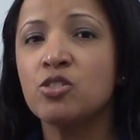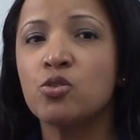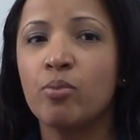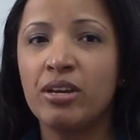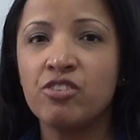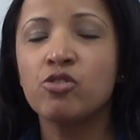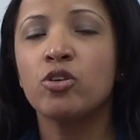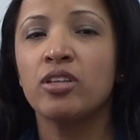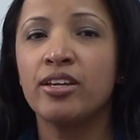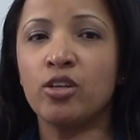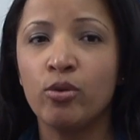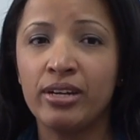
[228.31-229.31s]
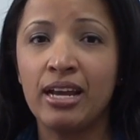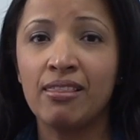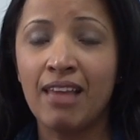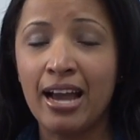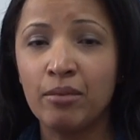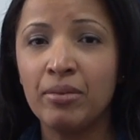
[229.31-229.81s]
to make sure that you're in
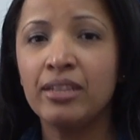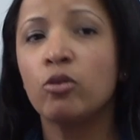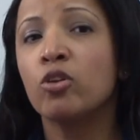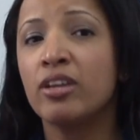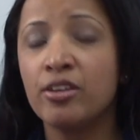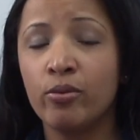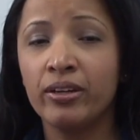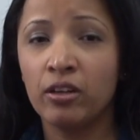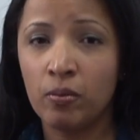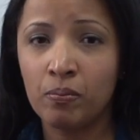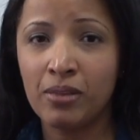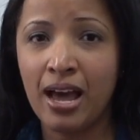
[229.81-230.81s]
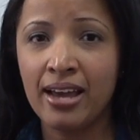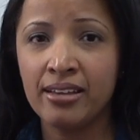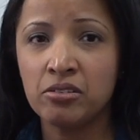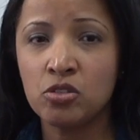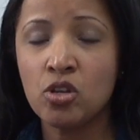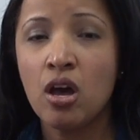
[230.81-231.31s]
alignment or that you're in
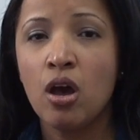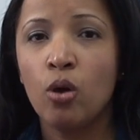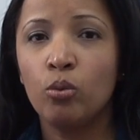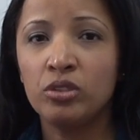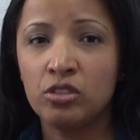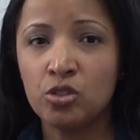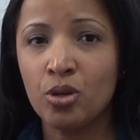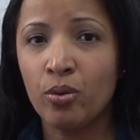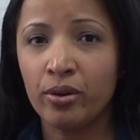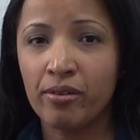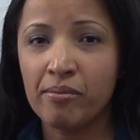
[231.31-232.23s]
compliance with the donor.